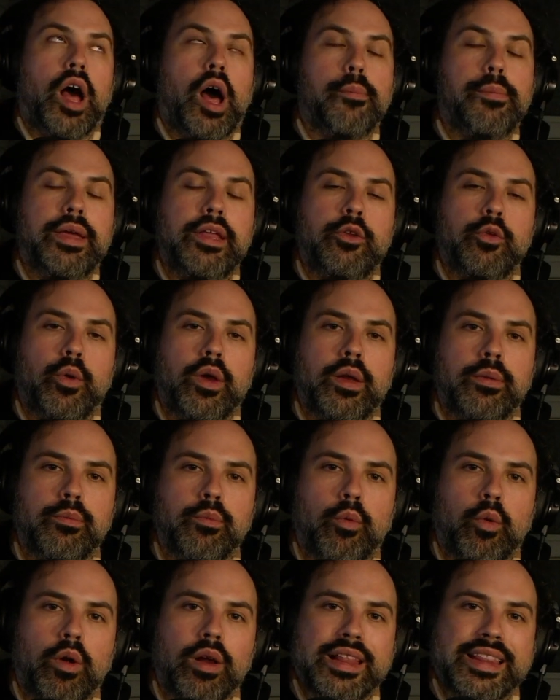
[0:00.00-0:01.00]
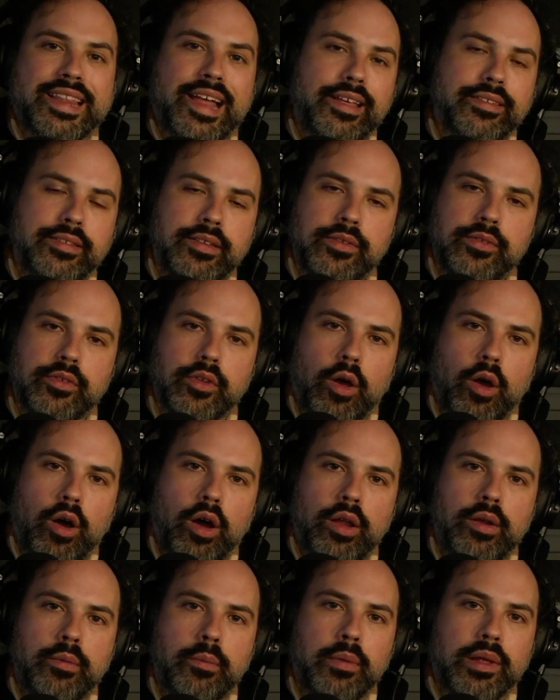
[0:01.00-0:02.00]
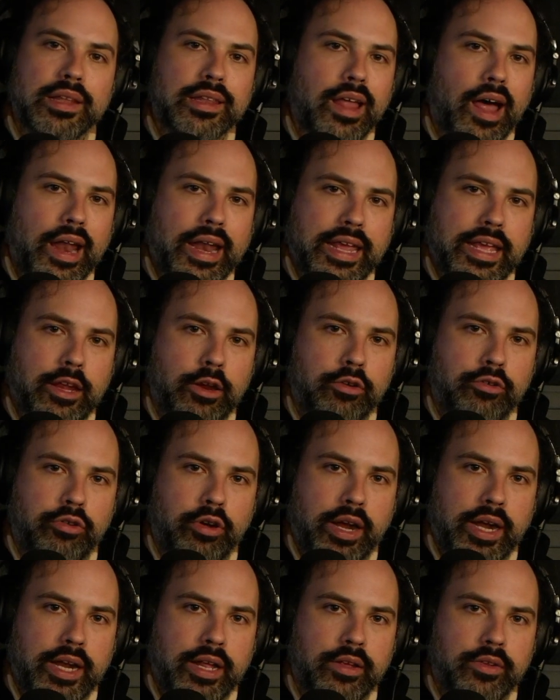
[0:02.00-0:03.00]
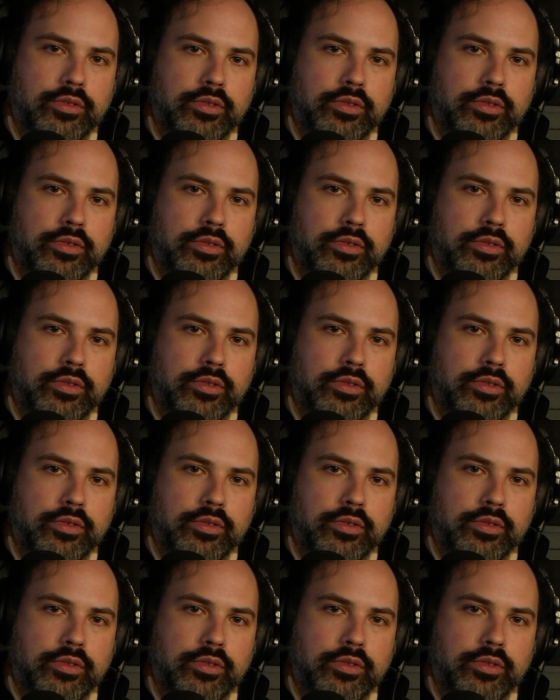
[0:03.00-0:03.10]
I'll be doing more lessons on melodic ear training,